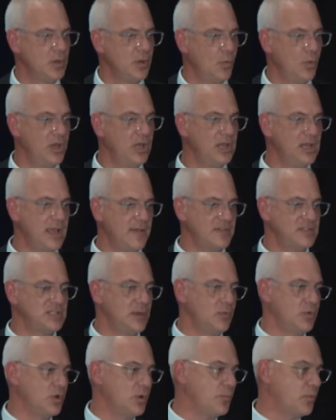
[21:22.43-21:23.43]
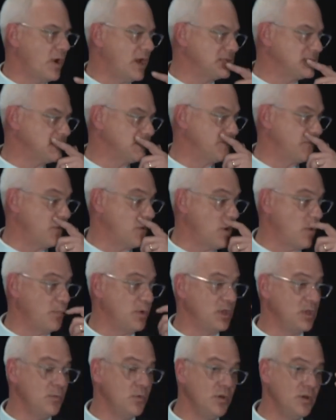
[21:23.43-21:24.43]
We didn't have a similar process for home
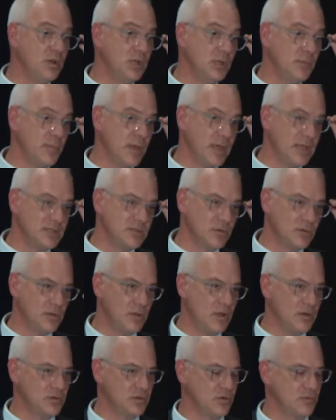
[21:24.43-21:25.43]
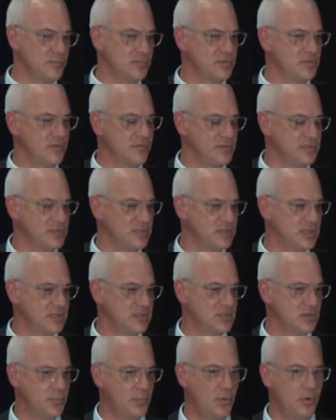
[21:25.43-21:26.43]
and community-based or long-term services
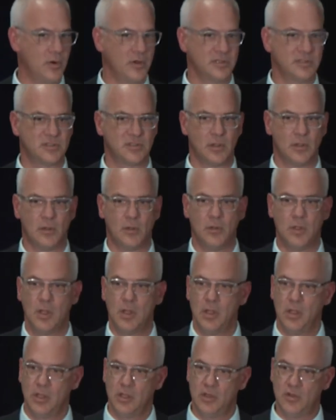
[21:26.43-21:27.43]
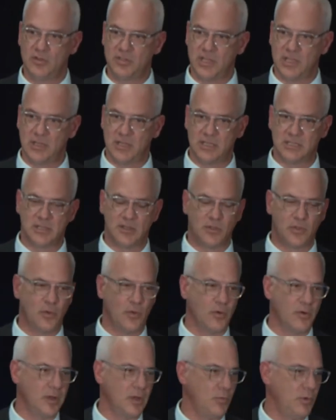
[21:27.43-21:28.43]
and support. So using this
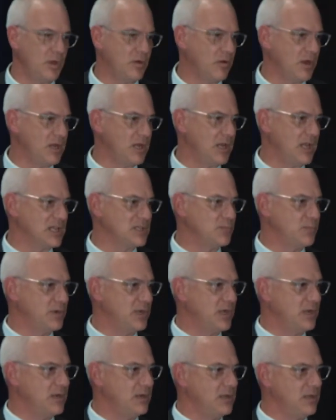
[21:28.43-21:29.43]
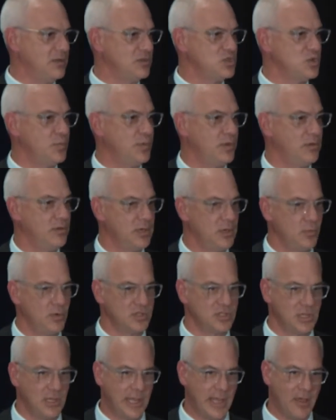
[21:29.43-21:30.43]
authority, we created expedited eligibility,
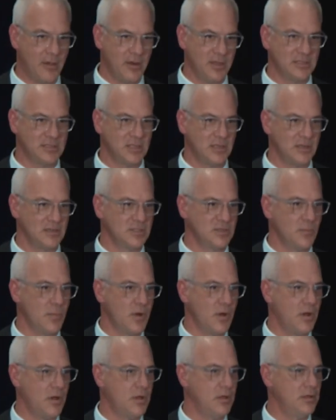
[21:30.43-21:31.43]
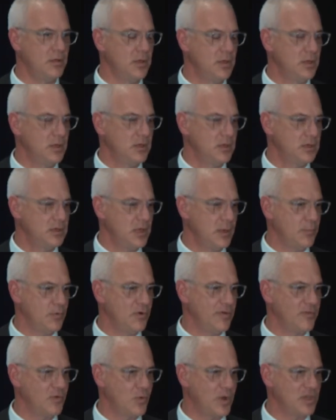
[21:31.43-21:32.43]
which allowed us in a small
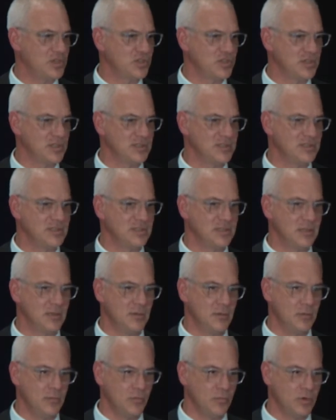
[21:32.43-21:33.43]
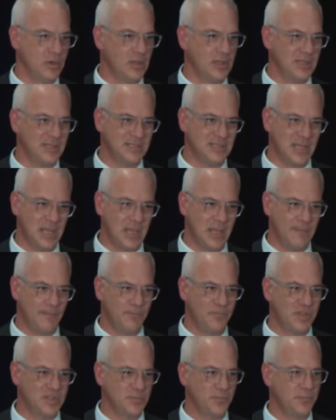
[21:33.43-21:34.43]
number of questions to really say
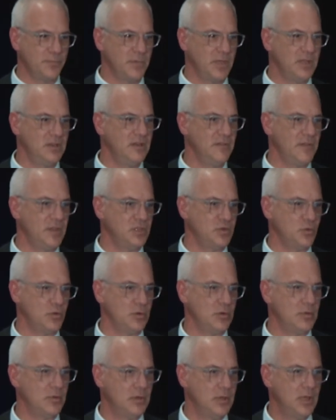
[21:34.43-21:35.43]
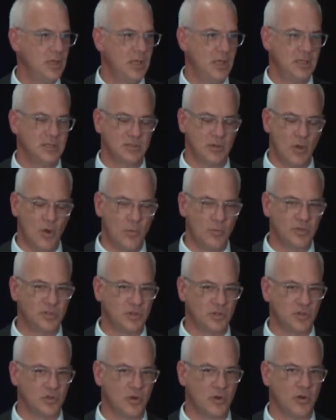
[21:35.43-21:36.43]
this individual is almost
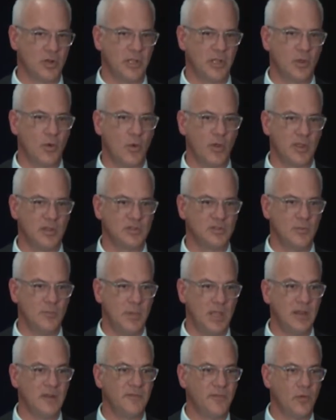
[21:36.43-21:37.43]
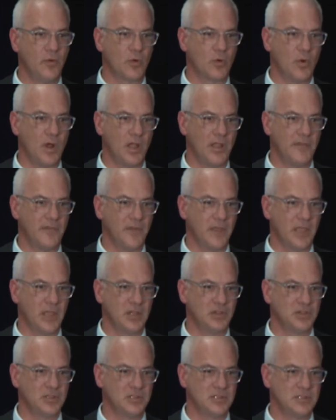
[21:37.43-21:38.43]
assuredly going to meet full
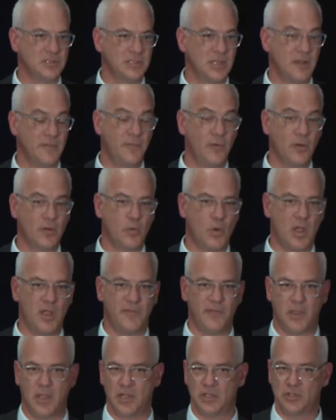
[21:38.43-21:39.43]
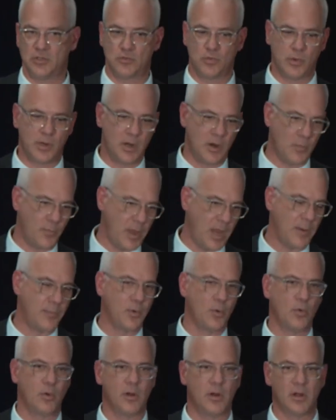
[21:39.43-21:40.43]
qualifications. Now, full qualifications require
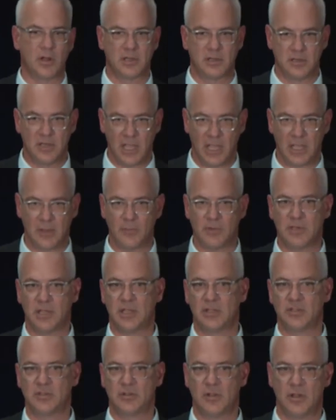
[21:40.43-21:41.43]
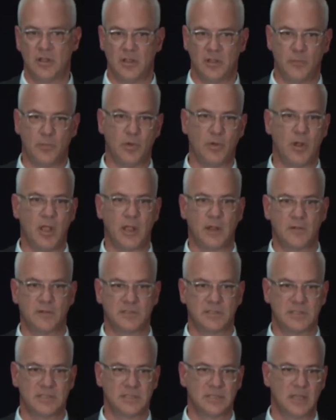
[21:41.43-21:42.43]
paperwork and documentation, all the
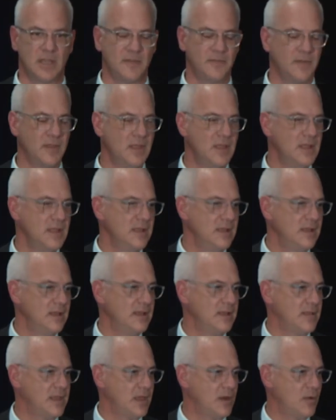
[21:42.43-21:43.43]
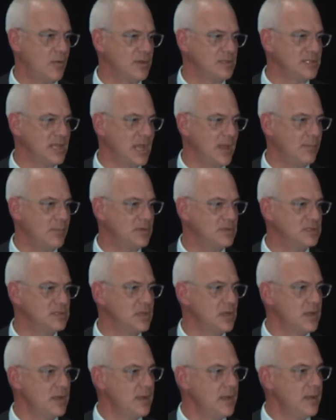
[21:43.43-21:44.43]
bureaucracy stuff that always happens.
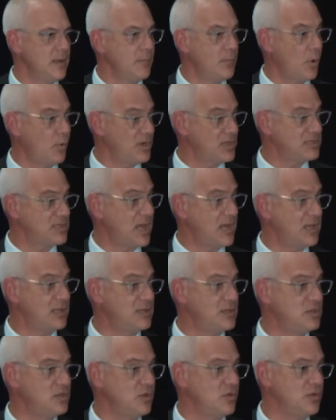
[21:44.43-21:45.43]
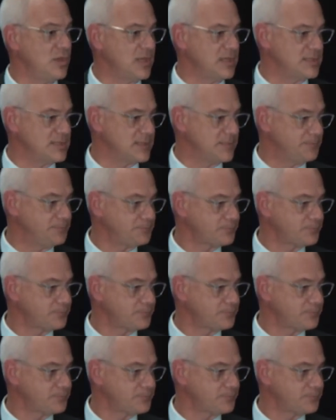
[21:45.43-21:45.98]
But we decided to do this,